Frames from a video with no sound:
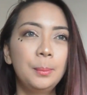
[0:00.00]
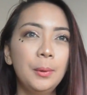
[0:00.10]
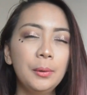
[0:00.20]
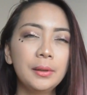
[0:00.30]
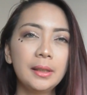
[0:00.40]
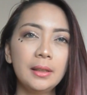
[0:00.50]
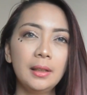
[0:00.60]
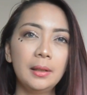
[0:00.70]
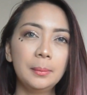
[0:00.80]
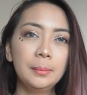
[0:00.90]
both
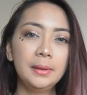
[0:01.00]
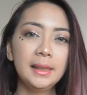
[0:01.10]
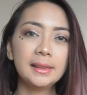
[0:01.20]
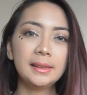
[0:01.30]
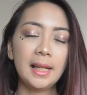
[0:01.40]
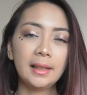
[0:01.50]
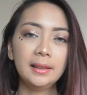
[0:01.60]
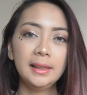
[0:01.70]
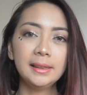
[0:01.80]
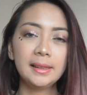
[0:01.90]
um, this
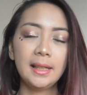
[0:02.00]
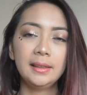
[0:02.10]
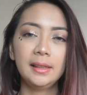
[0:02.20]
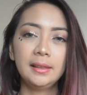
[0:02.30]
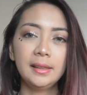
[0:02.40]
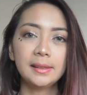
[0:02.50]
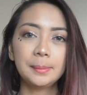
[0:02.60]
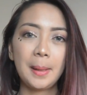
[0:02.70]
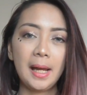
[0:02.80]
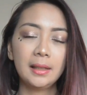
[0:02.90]
necklace and then
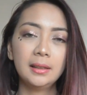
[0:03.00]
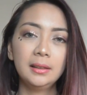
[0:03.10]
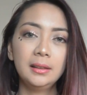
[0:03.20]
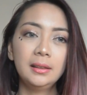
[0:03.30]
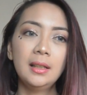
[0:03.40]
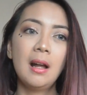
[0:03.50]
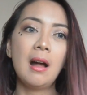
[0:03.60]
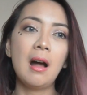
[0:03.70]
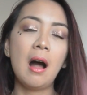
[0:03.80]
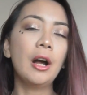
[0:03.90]
this bangle
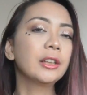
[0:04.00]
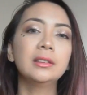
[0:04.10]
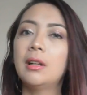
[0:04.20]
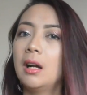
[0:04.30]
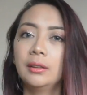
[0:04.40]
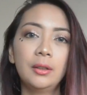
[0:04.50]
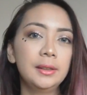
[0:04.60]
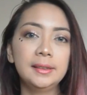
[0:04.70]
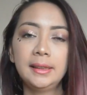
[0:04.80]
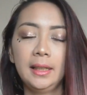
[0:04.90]
are not
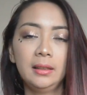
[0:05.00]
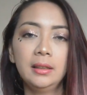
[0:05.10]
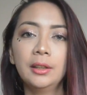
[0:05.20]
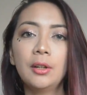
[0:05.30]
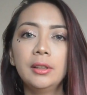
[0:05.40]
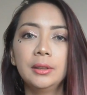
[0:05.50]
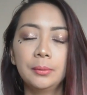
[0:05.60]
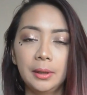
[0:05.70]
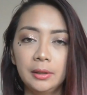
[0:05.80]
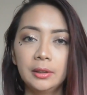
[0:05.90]
on sale. They're on a
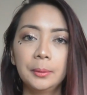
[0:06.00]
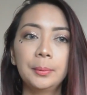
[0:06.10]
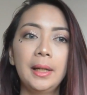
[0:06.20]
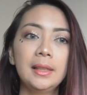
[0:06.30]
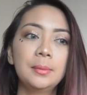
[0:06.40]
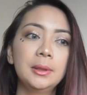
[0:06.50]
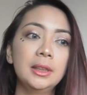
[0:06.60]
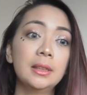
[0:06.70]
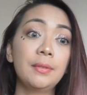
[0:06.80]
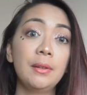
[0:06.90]
regular price,
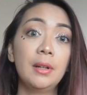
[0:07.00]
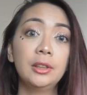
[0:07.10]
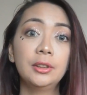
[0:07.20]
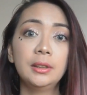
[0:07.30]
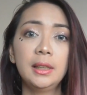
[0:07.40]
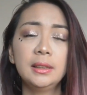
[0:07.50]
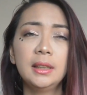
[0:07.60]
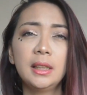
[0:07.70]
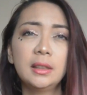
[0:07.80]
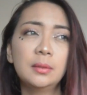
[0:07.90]
which is five hundred
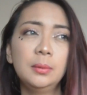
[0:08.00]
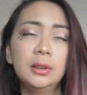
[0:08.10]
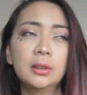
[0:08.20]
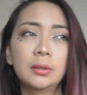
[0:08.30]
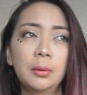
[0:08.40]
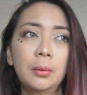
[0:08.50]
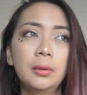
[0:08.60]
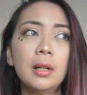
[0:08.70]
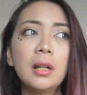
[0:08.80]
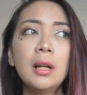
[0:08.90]
ninety-nine Swedish
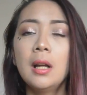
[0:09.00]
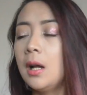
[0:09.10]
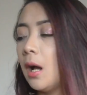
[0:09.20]
krona.